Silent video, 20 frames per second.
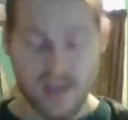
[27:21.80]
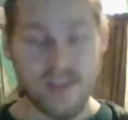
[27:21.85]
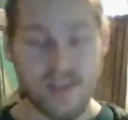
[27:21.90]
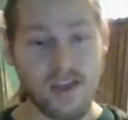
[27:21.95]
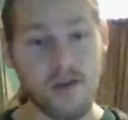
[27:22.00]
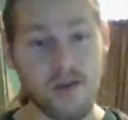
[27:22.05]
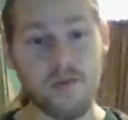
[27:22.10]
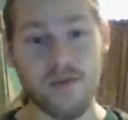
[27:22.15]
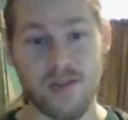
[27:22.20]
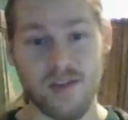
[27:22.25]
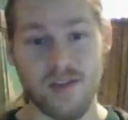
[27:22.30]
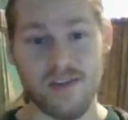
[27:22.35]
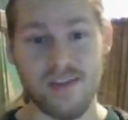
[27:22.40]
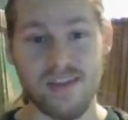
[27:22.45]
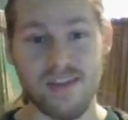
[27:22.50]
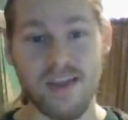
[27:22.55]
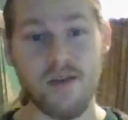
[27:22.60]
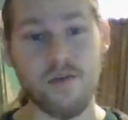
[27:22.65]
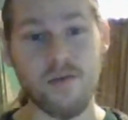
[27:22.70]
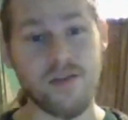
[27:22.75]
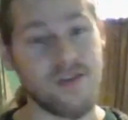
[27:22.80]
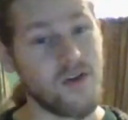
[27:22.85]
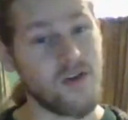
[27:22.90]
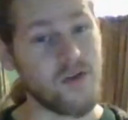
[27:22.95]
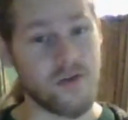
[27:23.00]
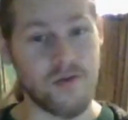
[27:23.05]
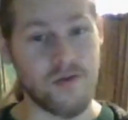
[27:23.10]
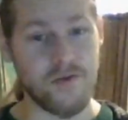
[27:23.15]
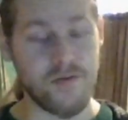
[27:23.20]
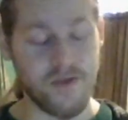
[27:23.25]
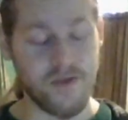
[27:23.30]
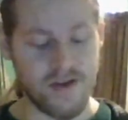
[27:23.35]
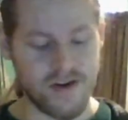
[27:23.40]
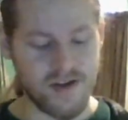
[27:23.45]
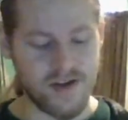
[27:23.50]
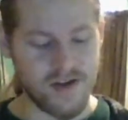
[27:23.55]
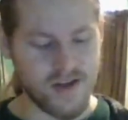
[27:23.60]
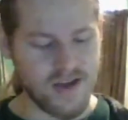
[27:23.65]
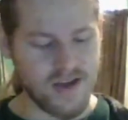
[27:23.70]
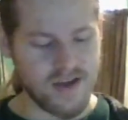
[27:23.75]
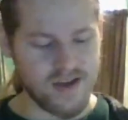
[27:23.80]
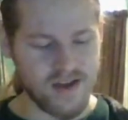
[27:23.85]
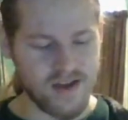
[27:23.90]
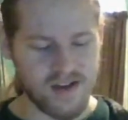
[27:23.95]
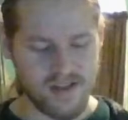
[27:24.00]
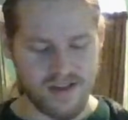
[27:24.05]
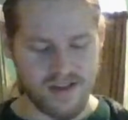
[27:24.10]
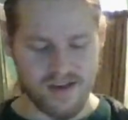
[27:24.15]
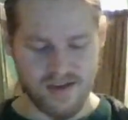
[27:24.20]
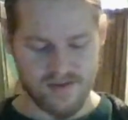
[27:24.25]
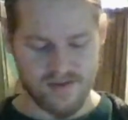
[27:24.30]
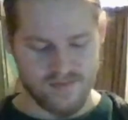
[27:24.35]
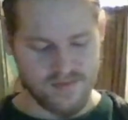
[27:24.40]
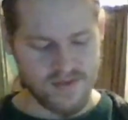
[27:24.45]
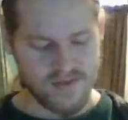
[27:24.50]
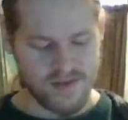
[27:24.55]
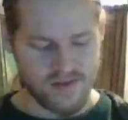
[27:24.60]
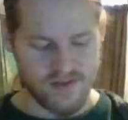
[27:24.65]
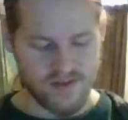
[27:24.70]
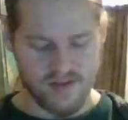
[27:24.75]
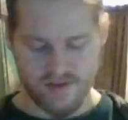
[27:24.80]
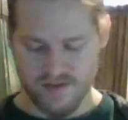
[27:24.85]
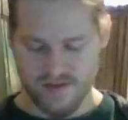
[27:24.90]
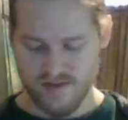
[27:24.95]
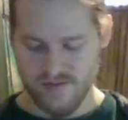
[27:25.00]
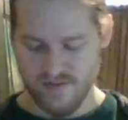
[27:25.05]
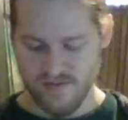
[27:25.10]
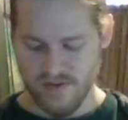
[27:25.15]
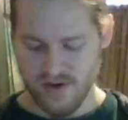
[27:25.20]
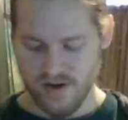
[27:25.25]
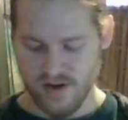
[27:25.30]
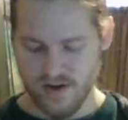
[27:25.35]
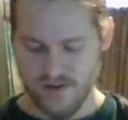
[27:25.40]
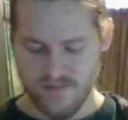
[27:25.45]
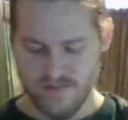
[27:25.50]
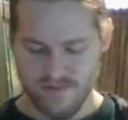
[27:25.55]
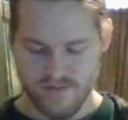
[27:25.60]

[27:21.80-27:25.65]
that was also fun. I gotta say, it's a very